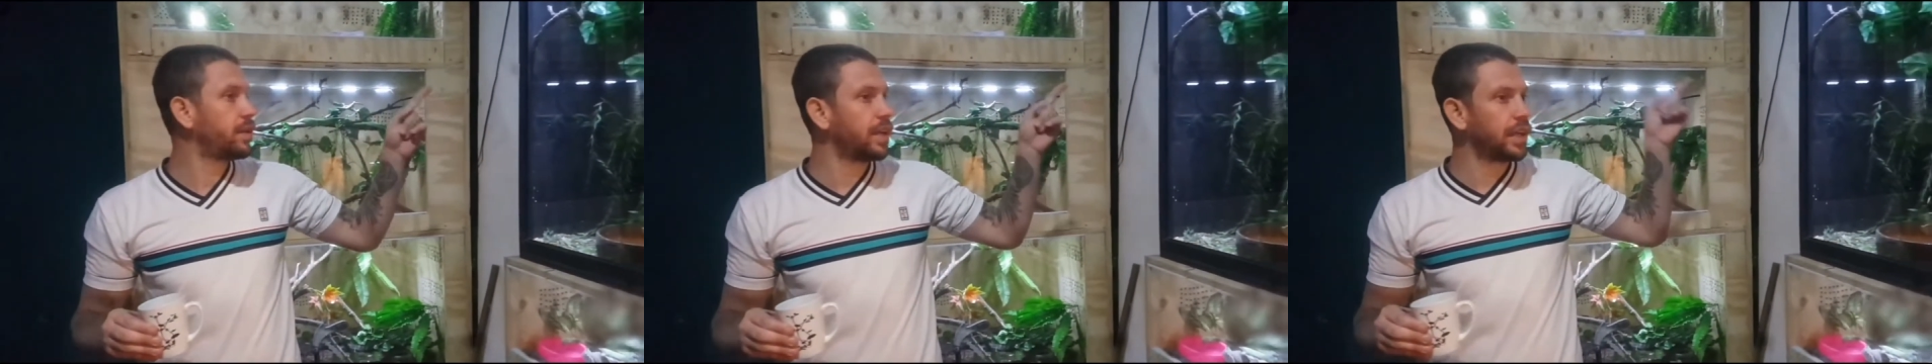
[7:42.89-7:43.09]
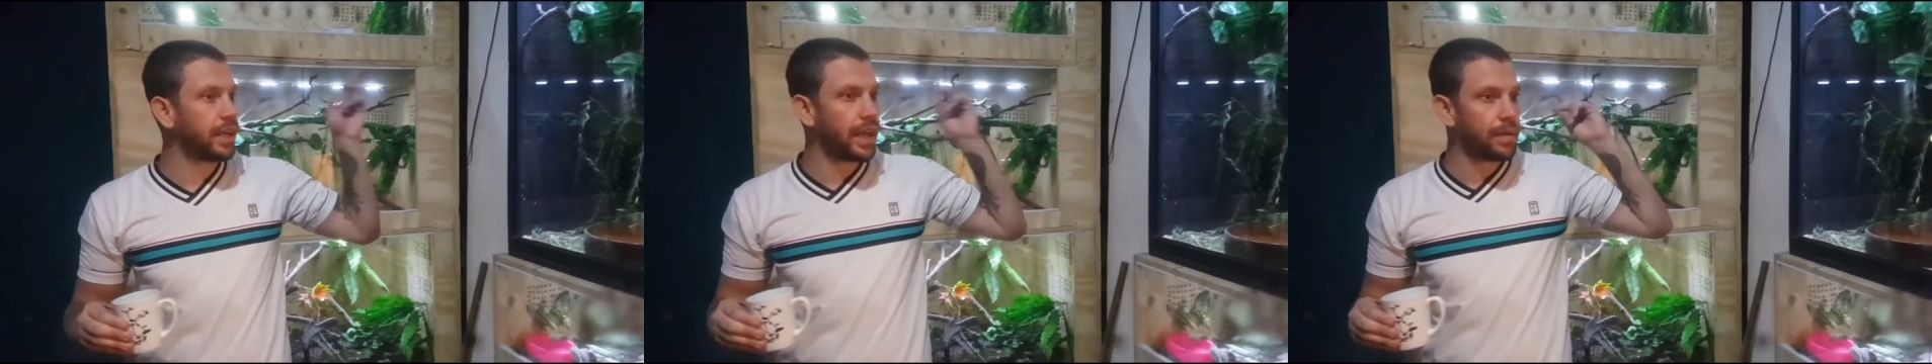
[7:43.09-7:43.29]

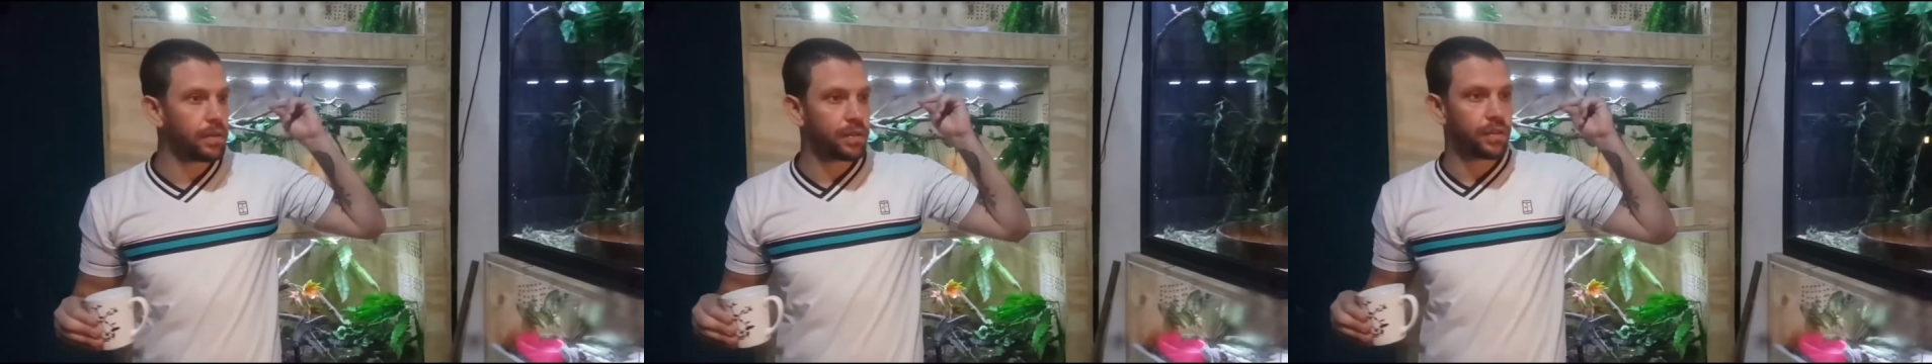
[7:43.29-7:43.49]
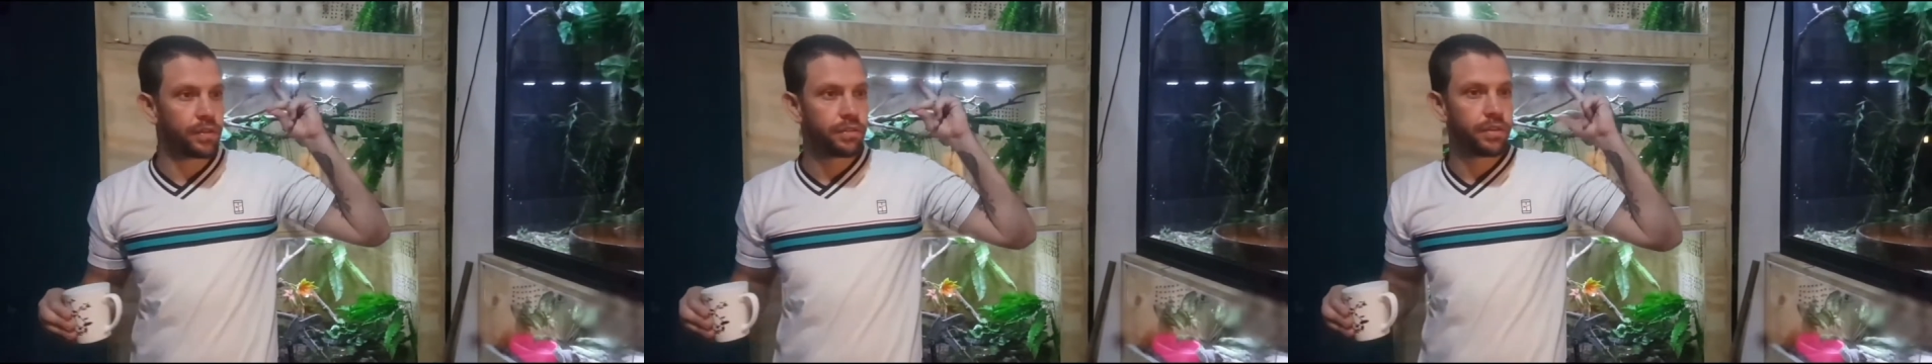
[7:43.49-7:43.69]
we've done the
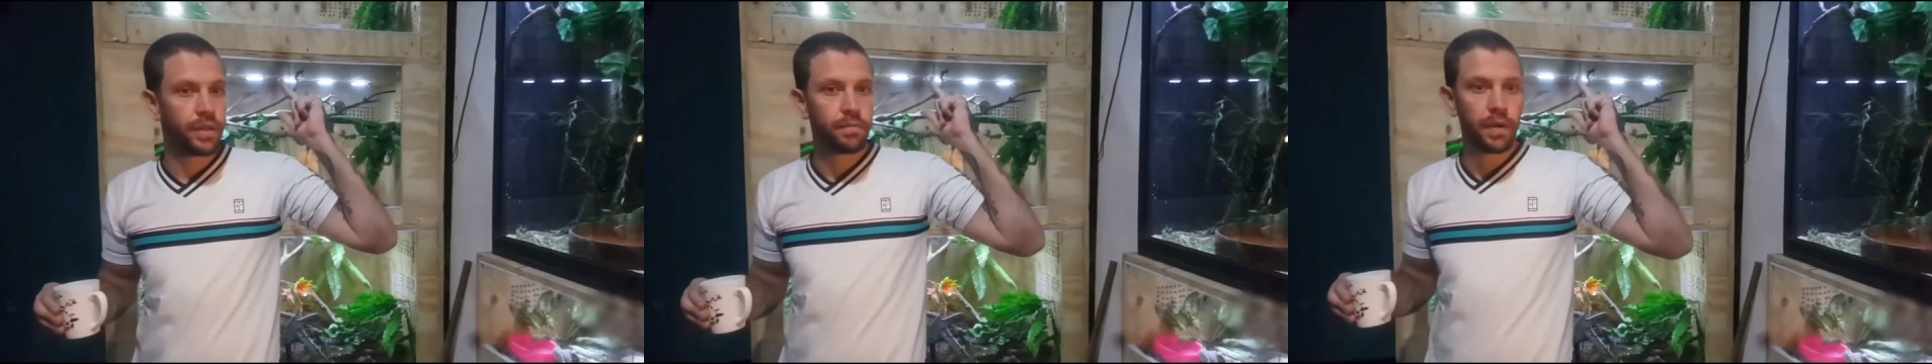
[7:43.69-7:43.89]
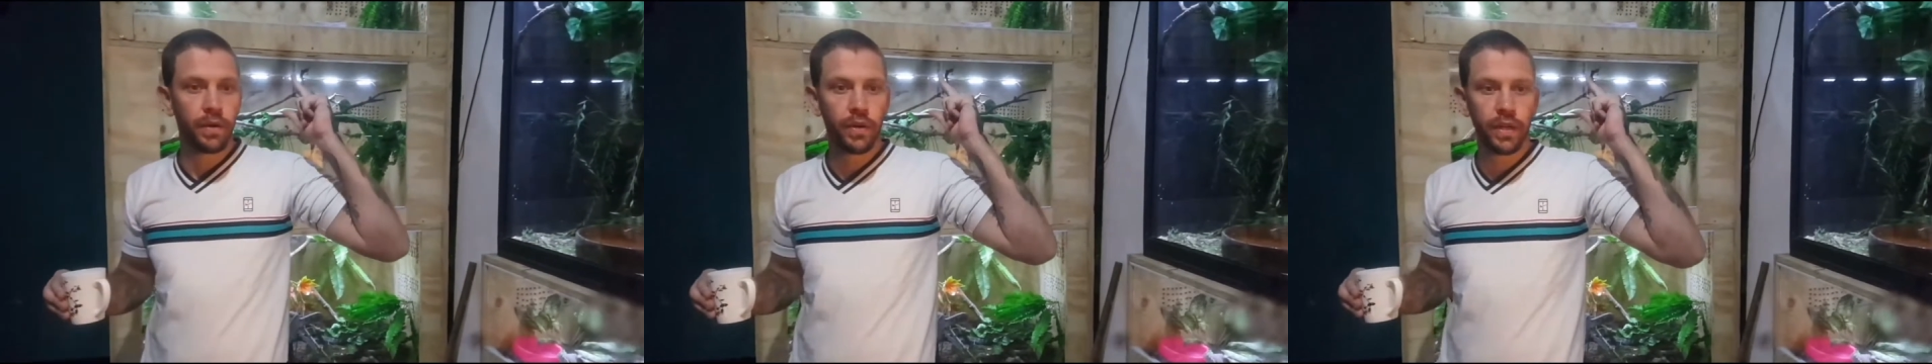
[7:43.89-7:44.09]
Amazon
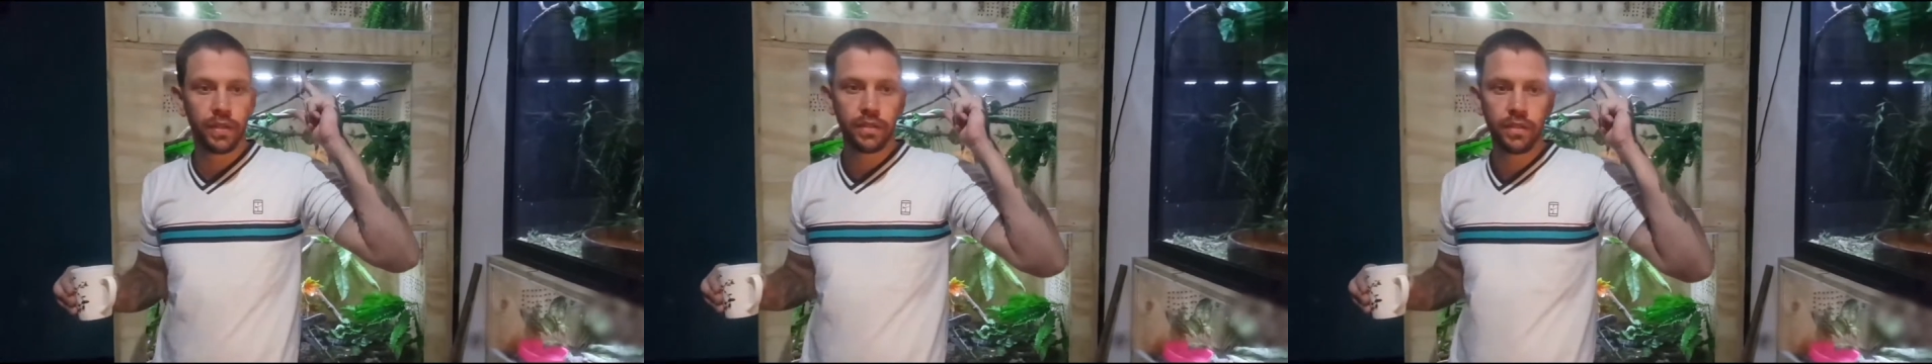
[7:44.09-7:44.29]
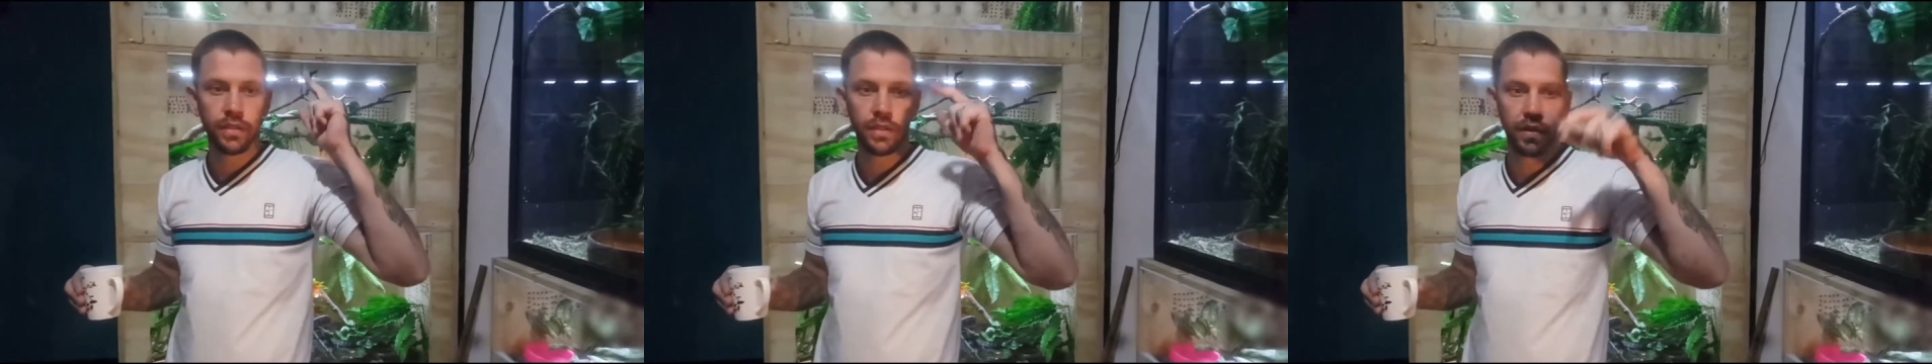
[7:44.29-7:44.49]
tree
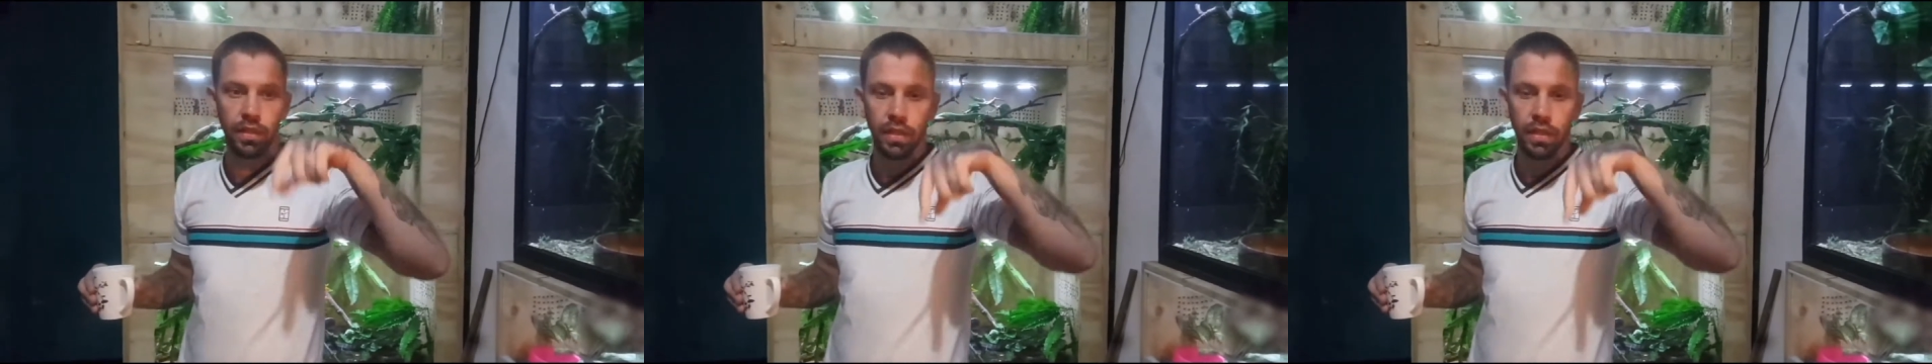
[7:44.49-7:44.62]
boas.